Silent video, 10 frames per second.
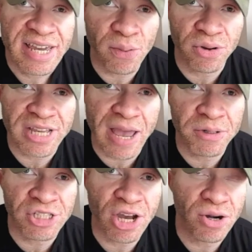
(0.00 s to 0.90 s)
It was
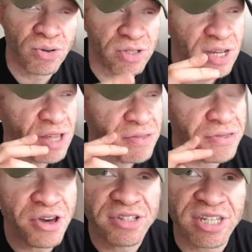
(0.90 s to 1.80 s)
episode
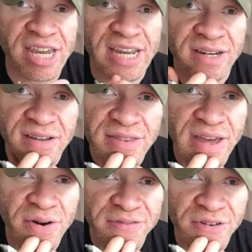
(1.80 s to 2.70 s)
13
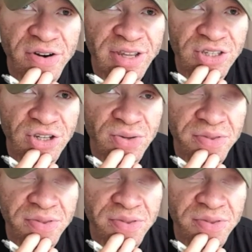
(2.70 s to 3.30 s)
they're referring to,